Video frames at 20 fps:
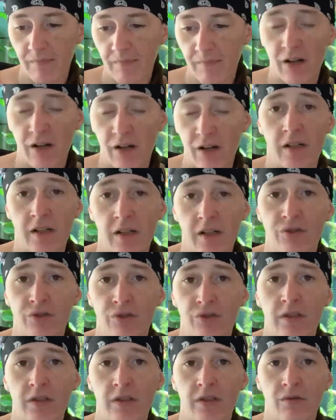don't know, I
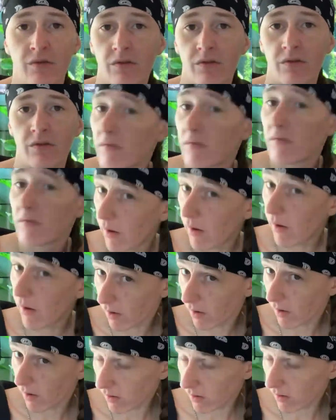usually use
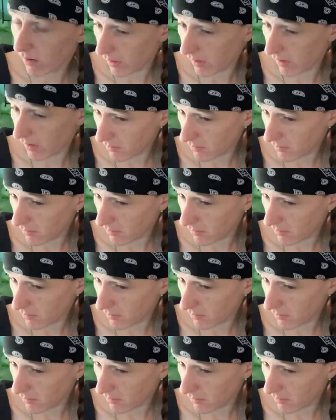alcohol and